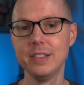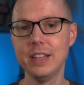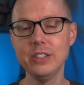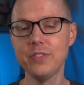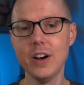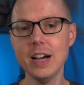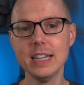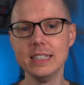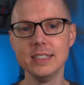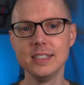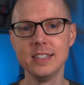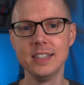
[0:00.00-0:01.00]
that's fine.
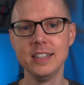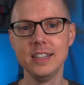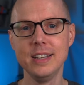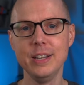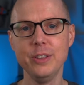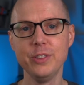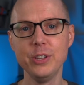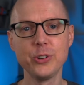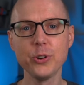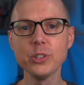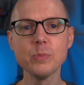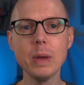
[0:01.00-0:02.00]
The
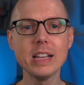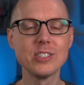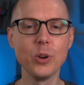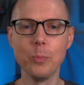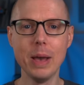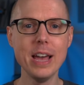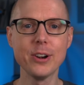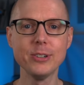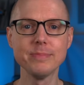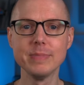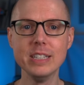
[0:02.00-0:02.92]
internal specs don't matter,